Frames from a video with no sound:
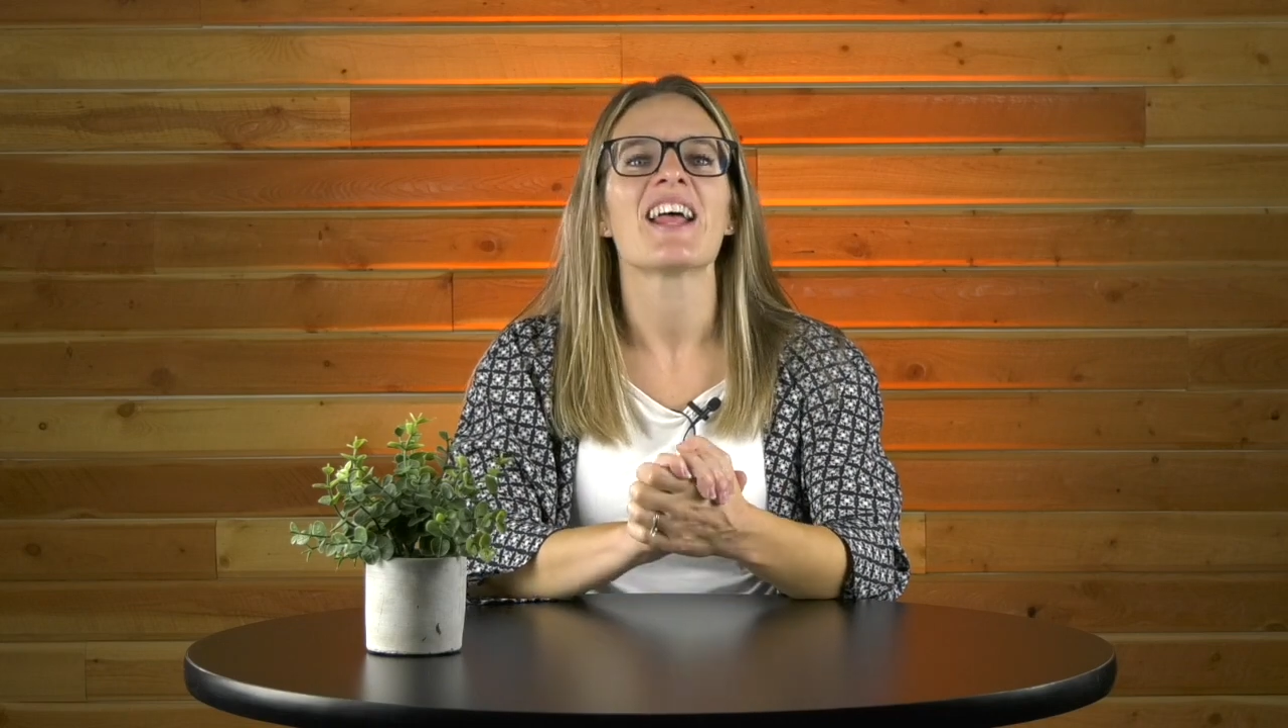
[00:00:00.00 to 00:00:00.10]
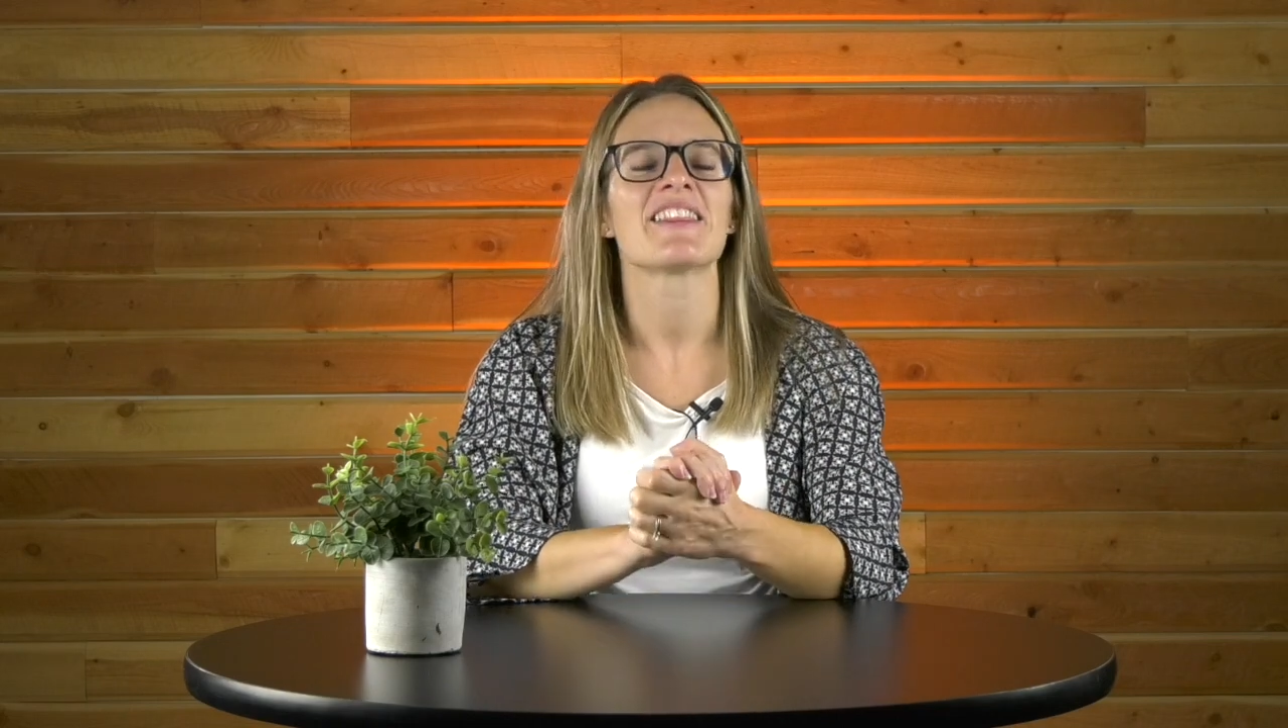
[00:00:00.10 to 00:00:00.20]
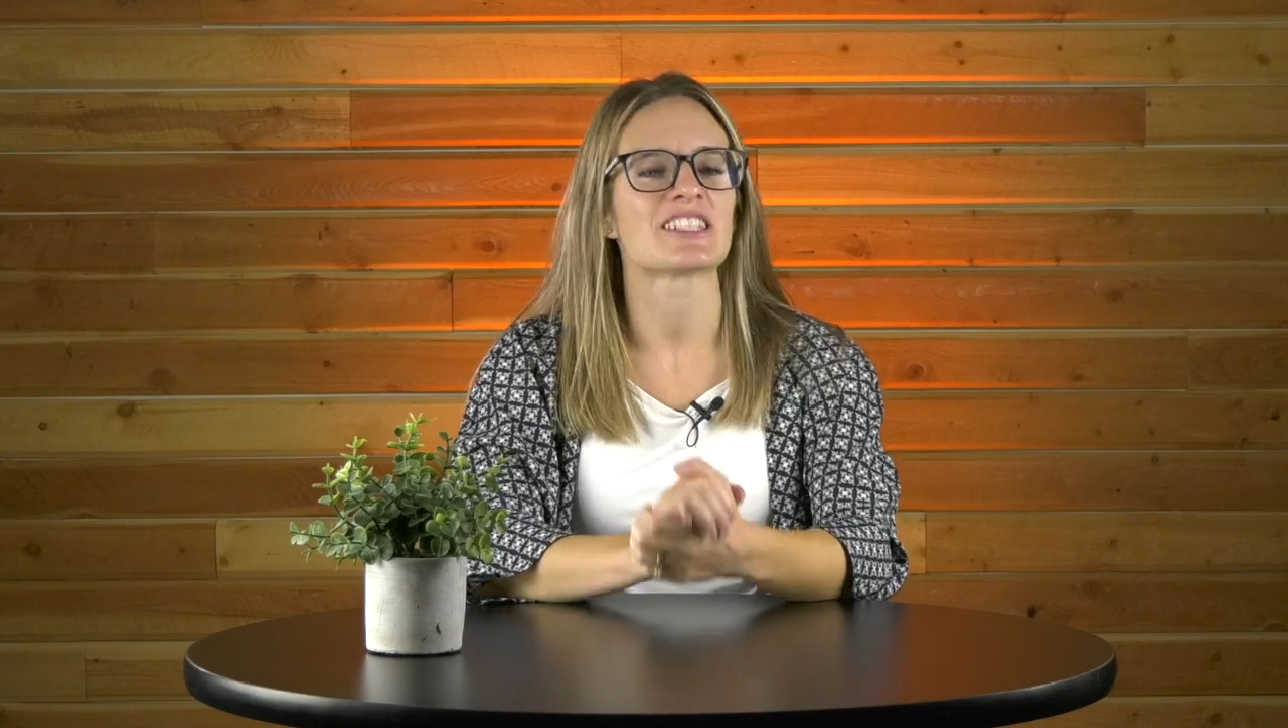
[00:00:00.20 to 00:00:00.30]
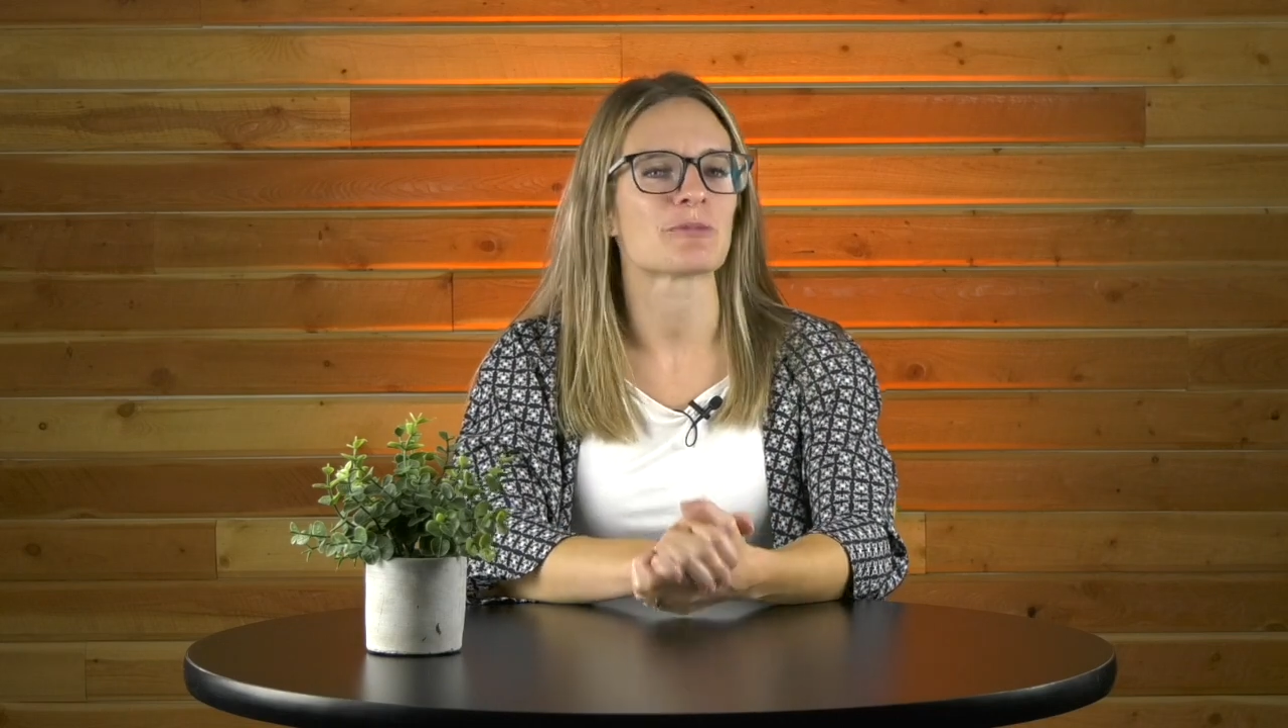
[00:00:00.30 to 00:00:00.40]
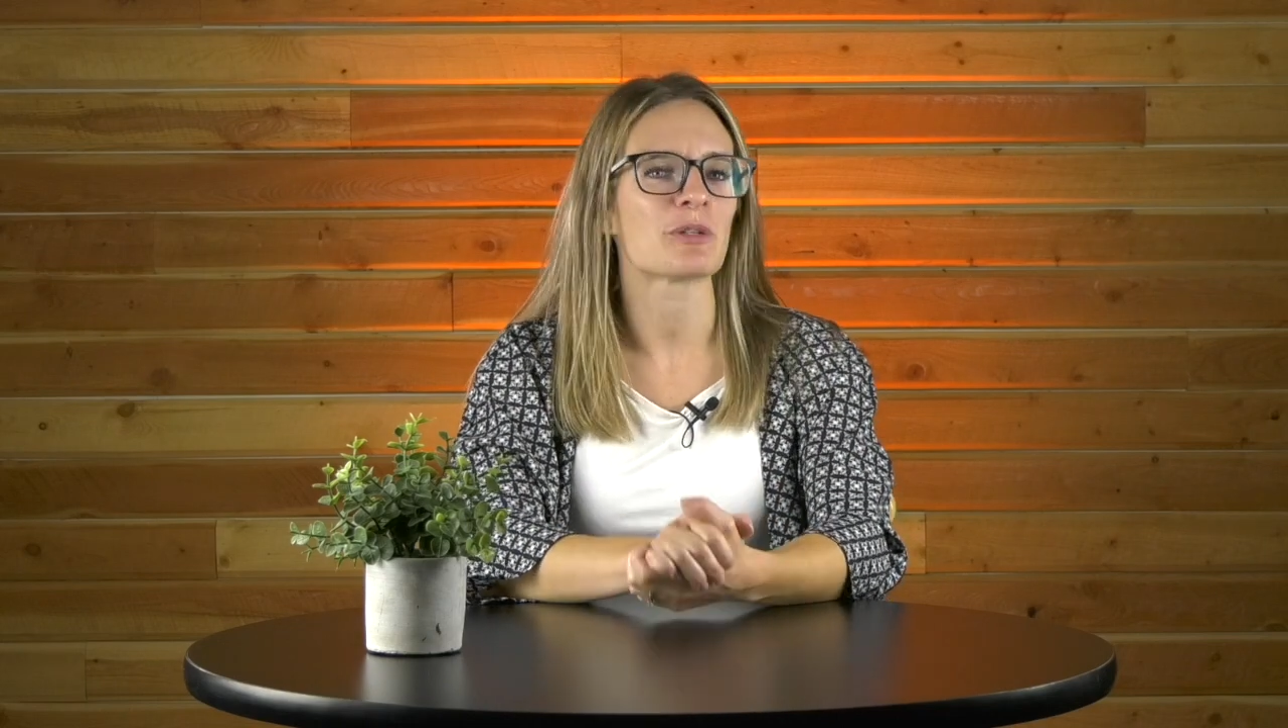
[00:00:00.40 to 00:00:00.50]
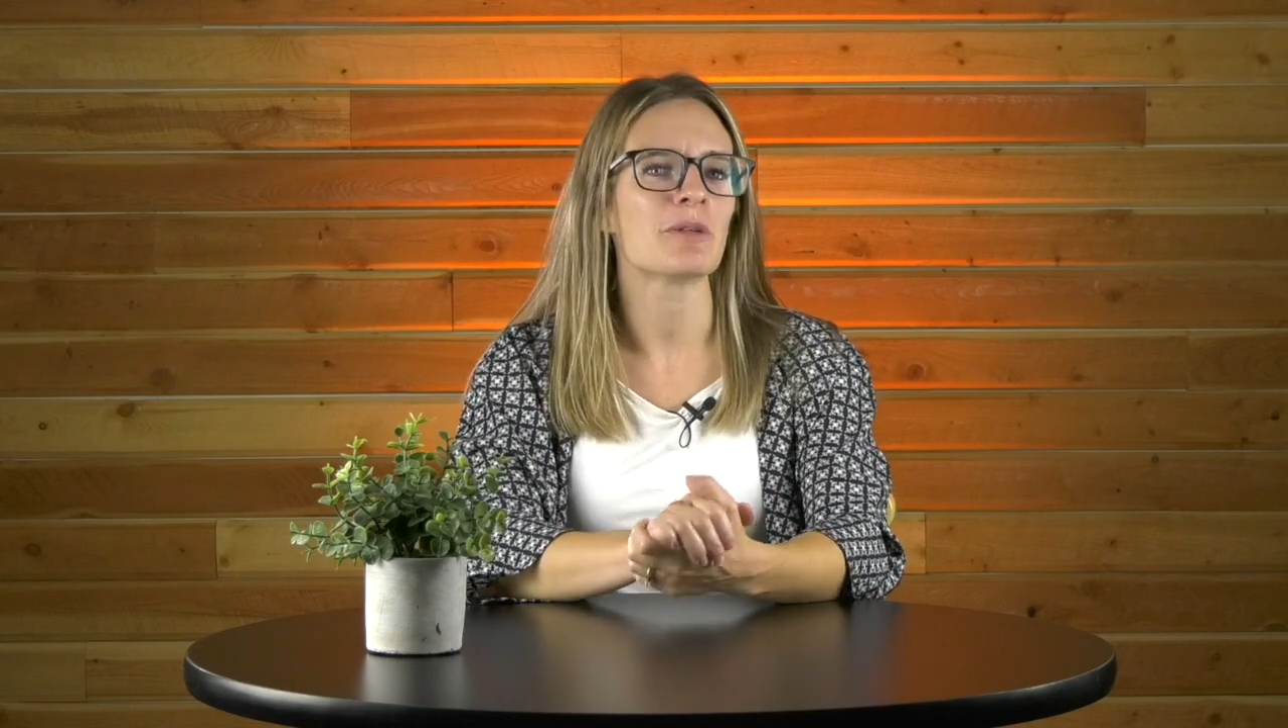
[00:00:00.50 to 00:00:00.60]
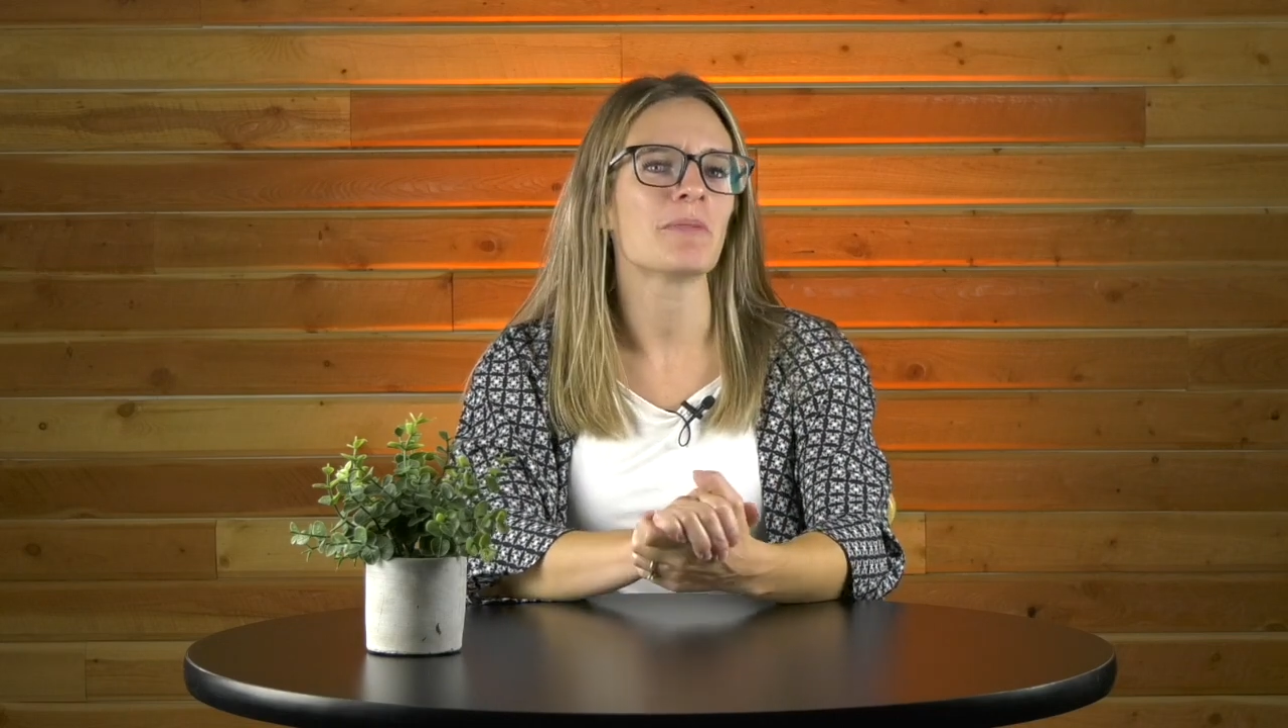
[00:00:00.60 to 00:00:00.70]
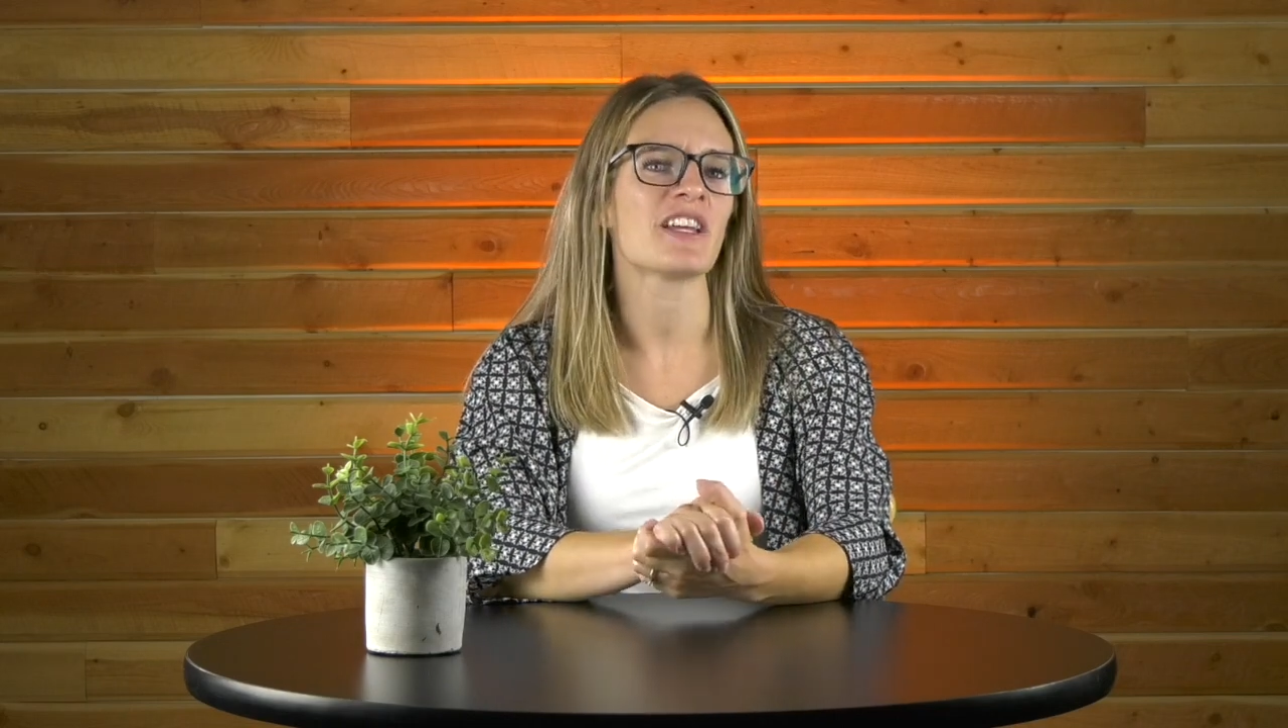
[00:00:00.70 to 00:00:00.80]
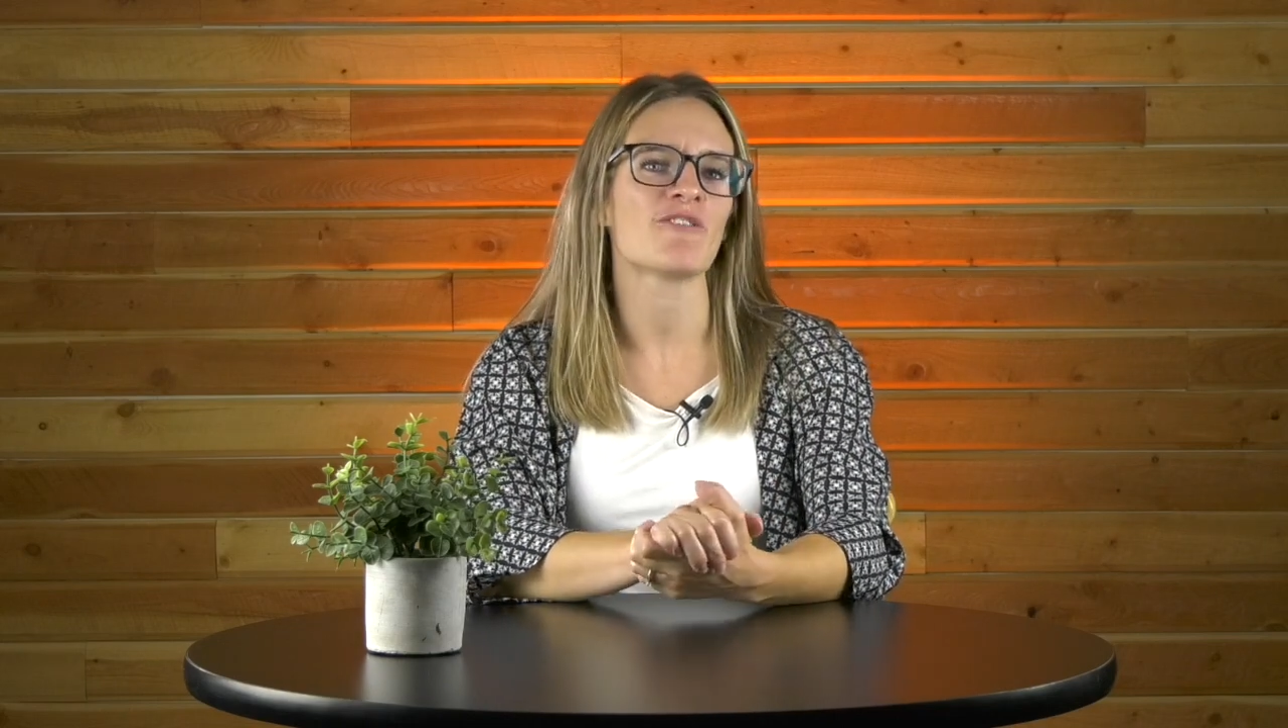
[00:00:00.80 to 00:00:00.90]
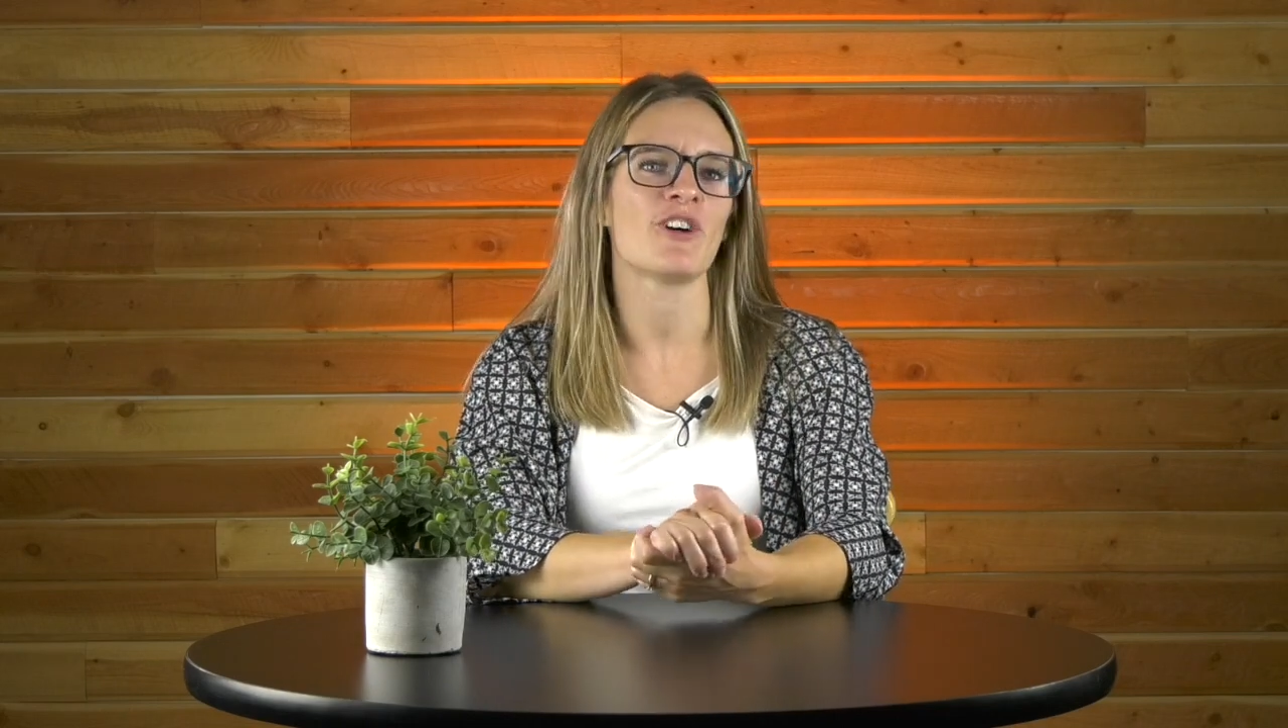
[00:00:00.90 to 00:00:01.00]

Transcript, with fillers: the Springbank